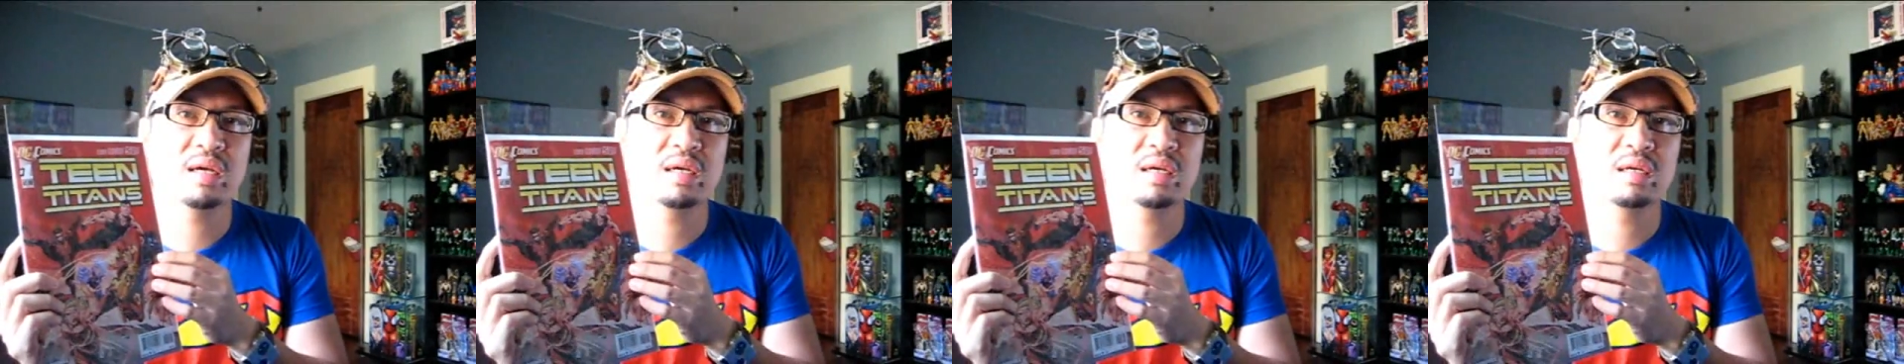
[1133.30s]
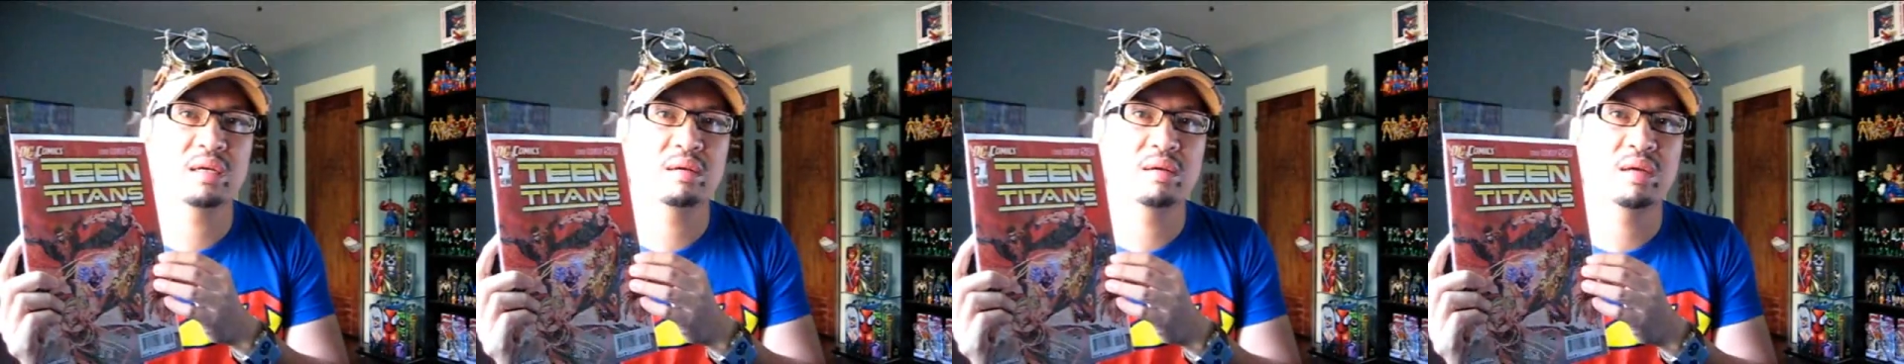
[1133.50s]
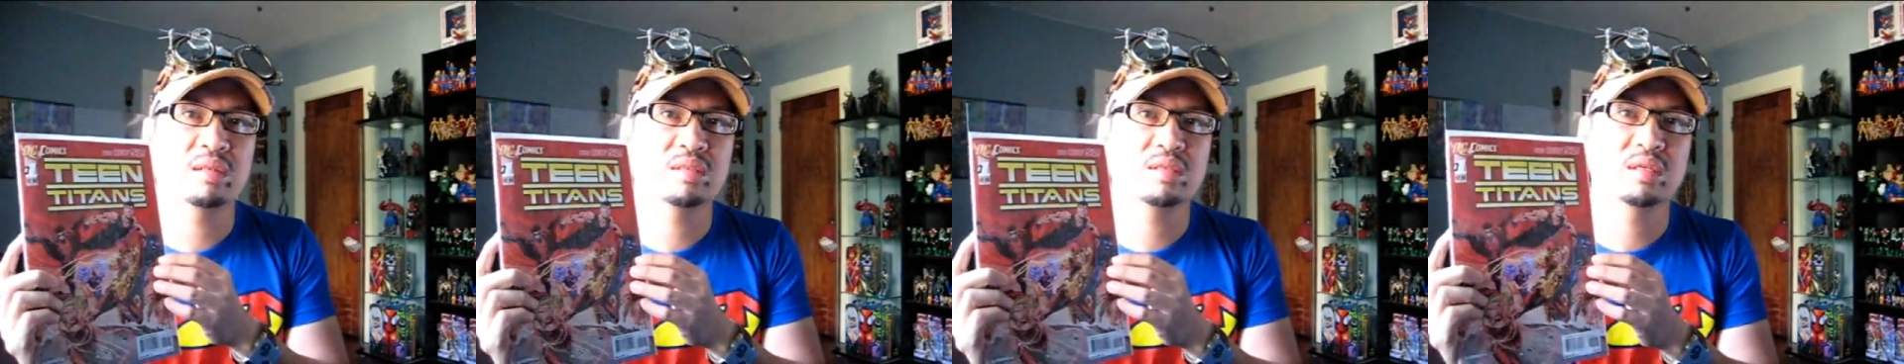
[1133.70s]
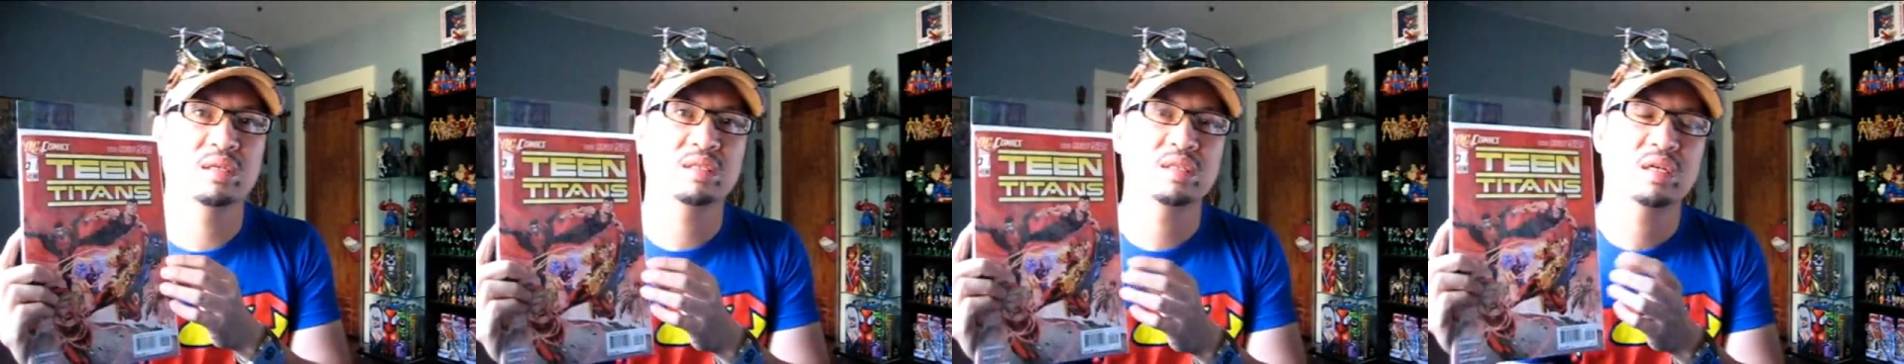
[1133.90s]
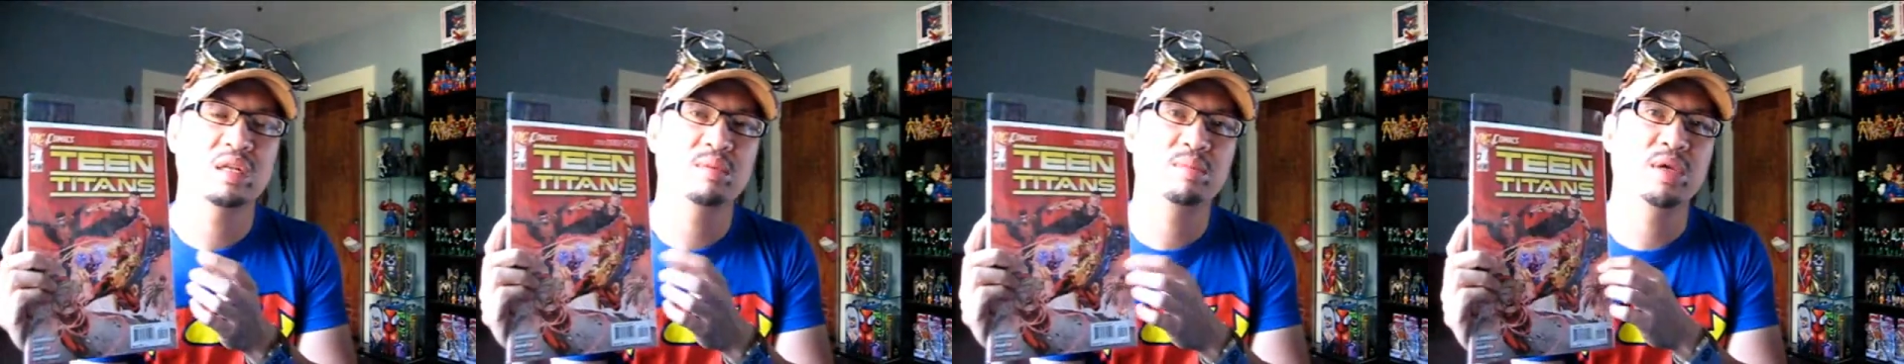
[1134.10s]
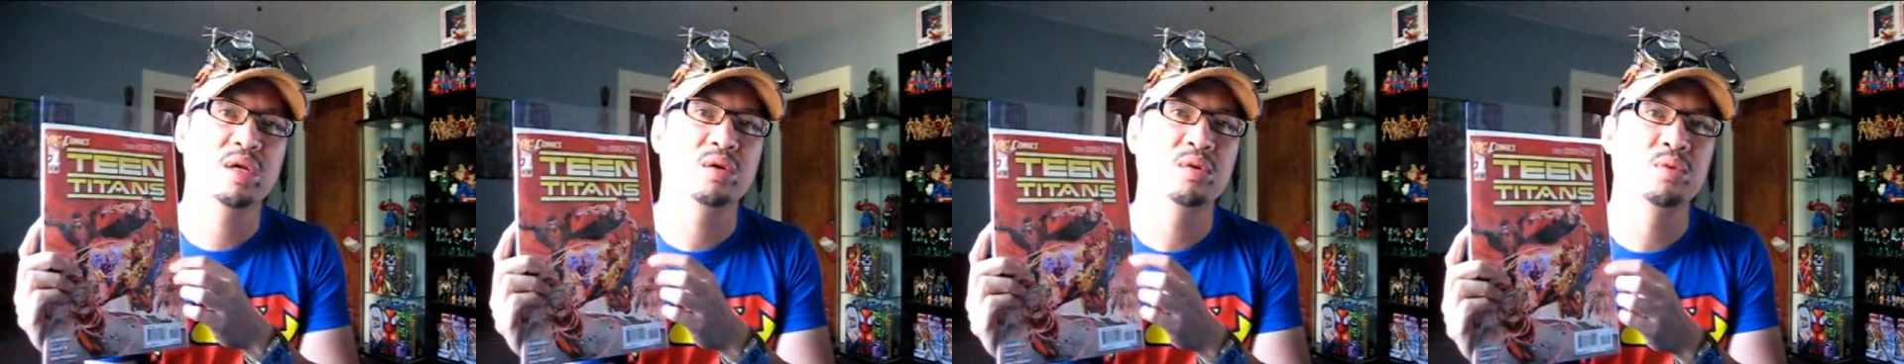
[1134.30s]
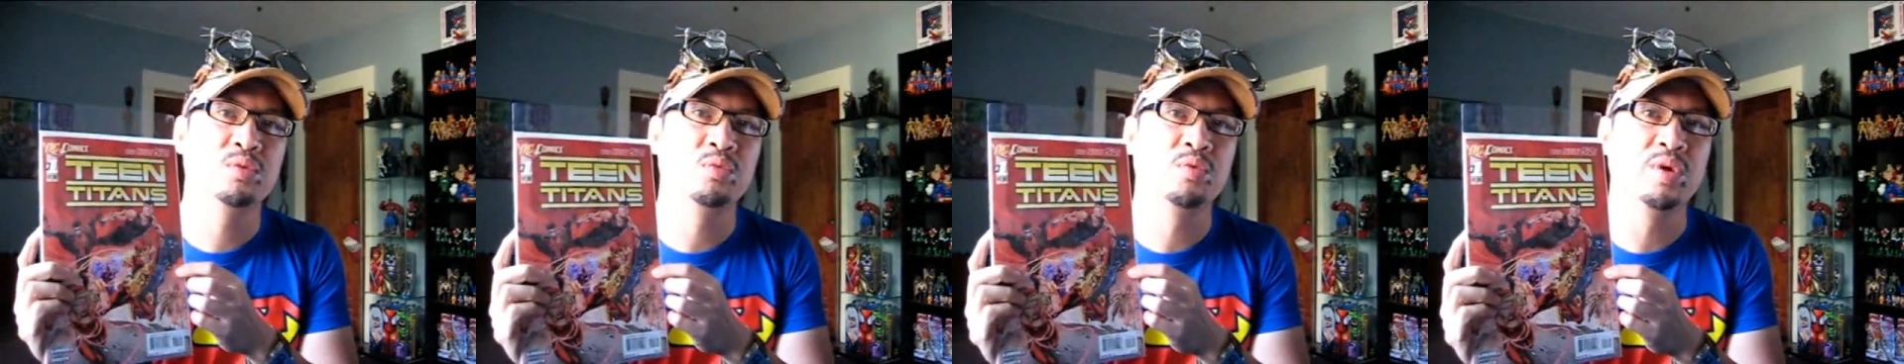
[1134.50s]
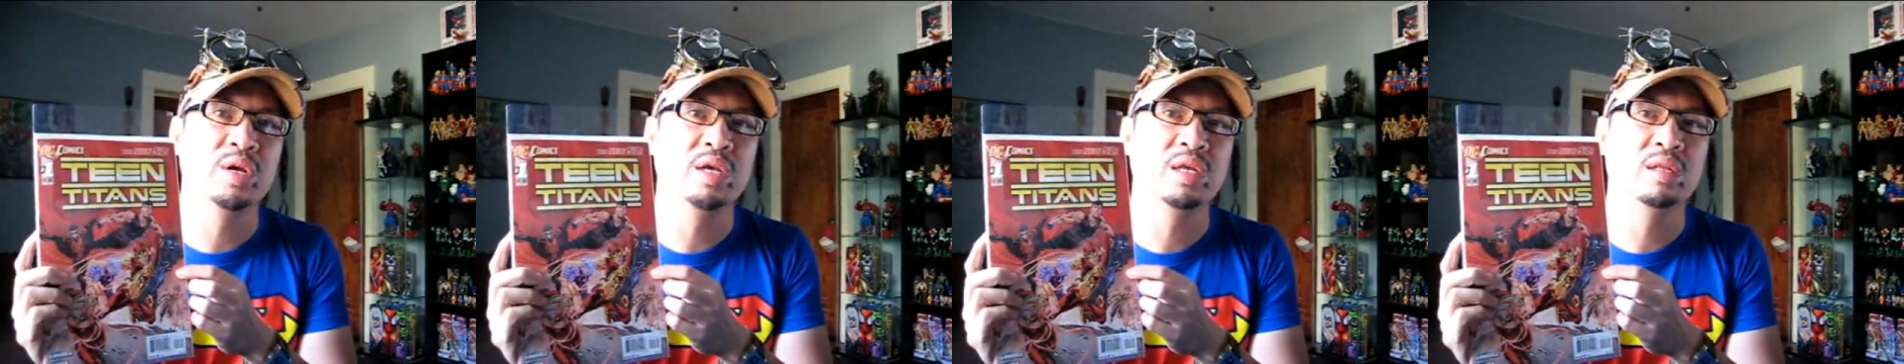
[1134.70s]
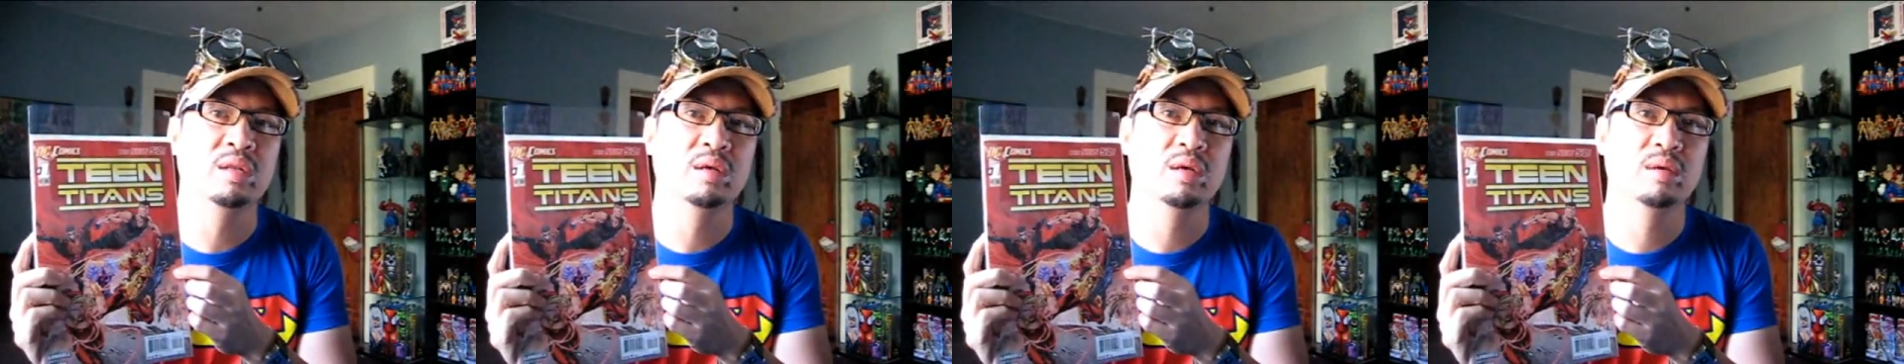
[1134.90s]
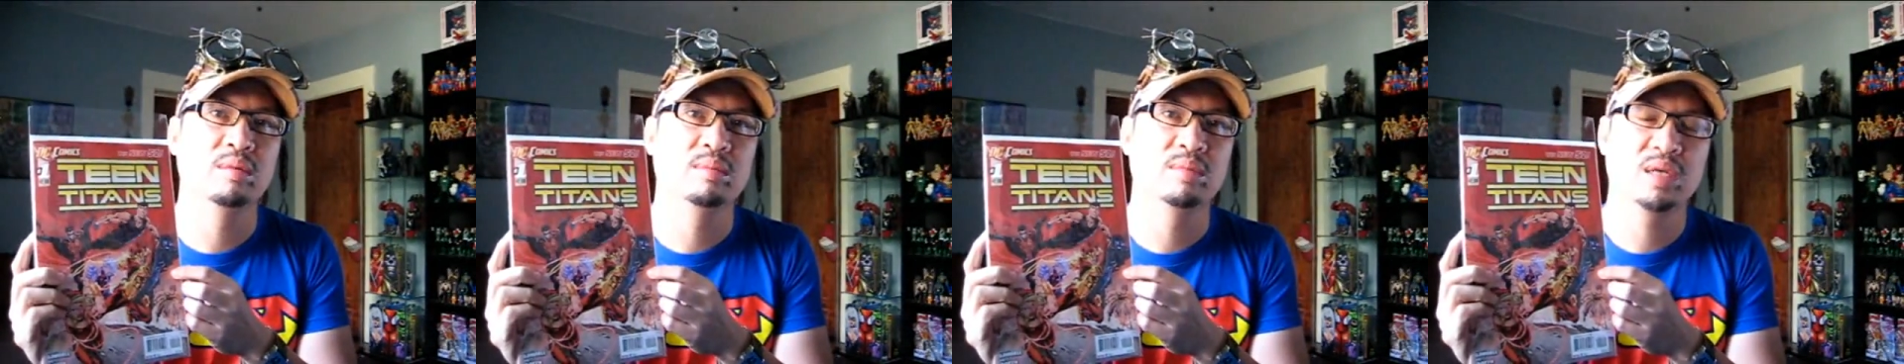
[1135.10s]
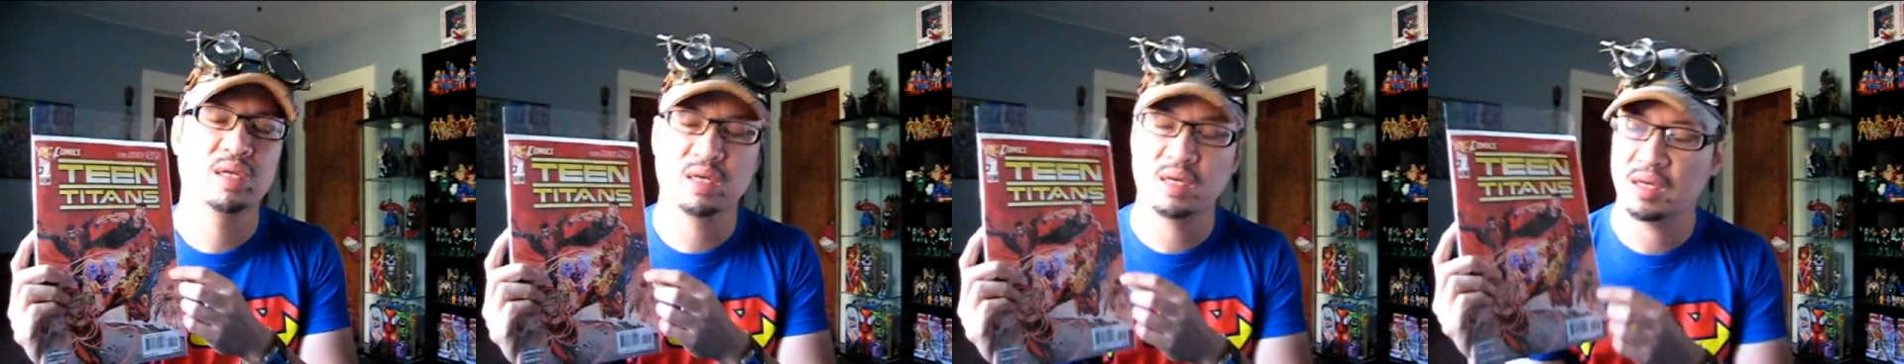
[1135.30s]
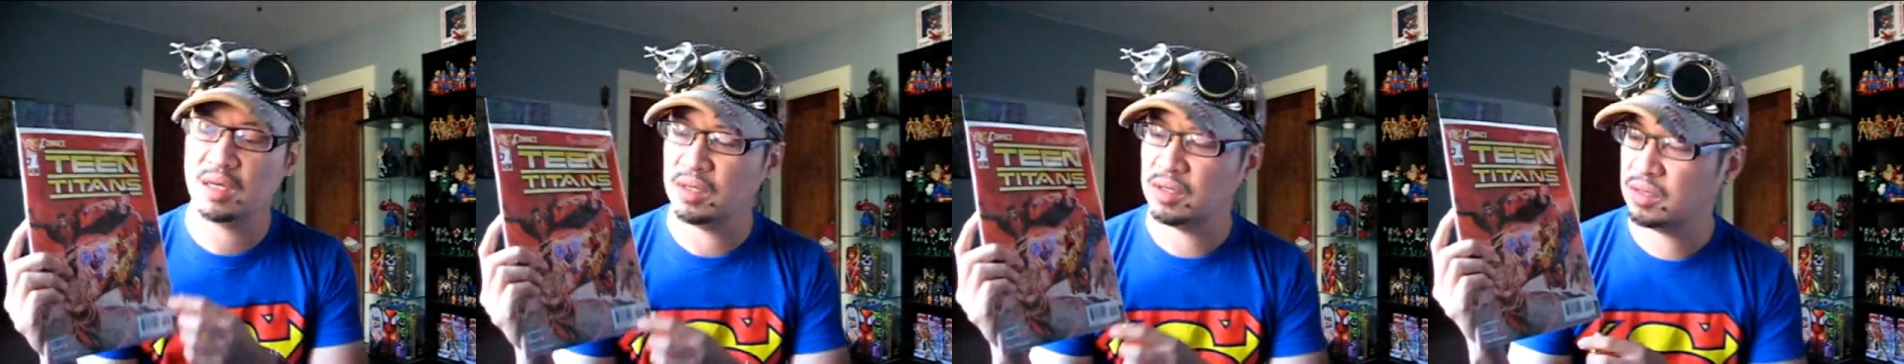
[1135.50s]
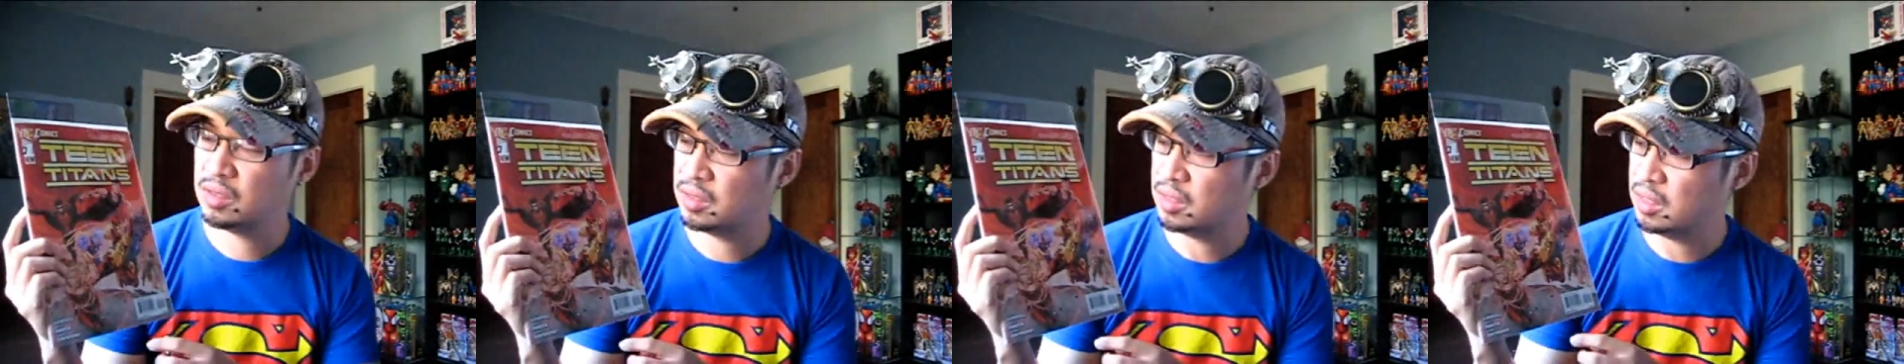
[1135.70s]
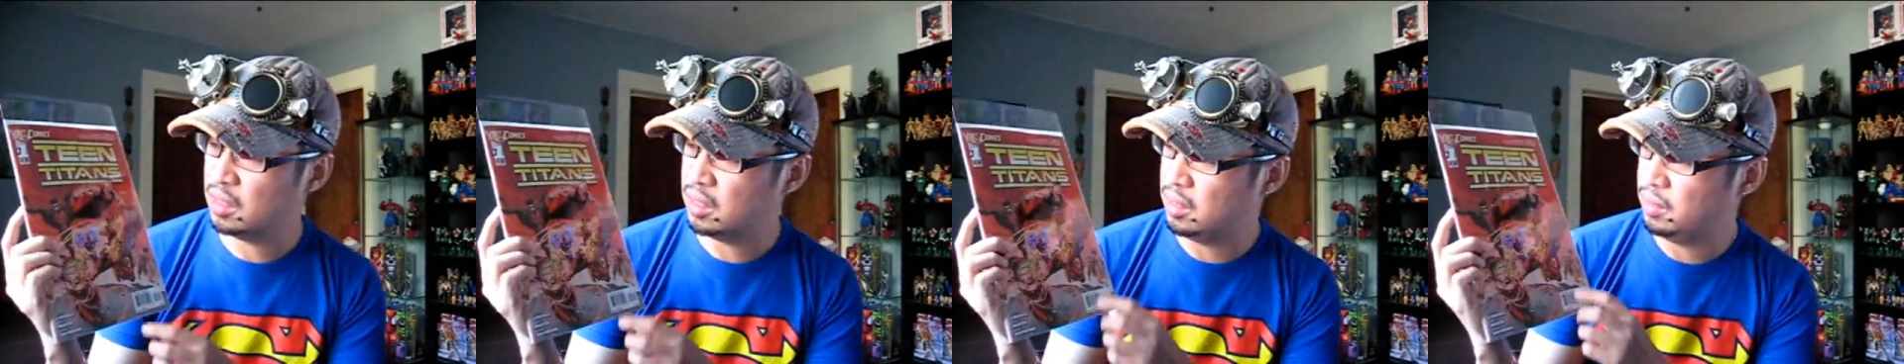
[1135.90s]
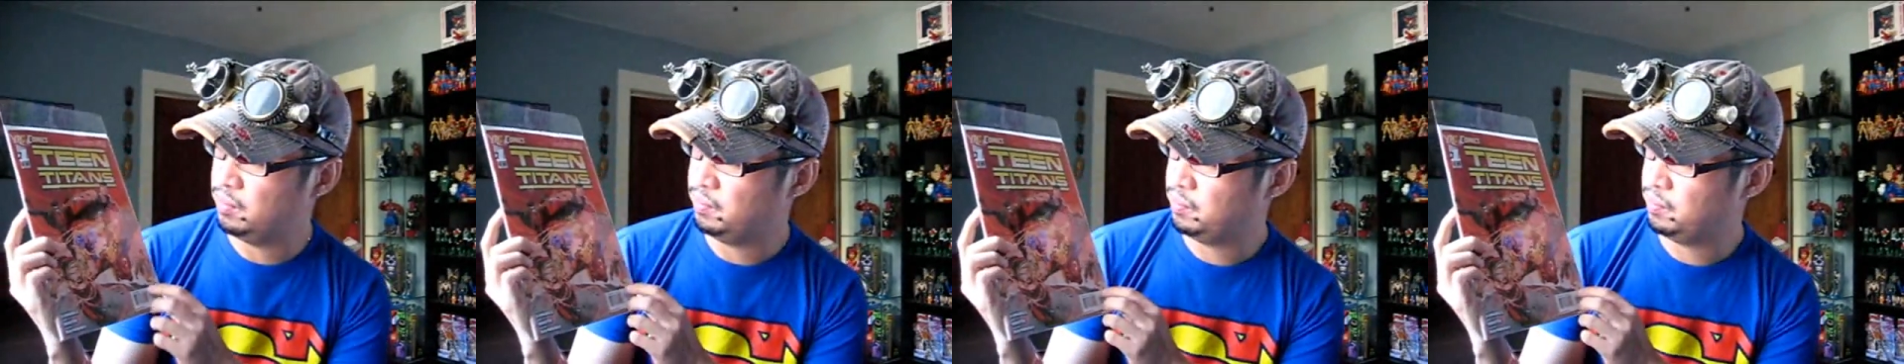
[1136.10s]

think it's gonna be a good read because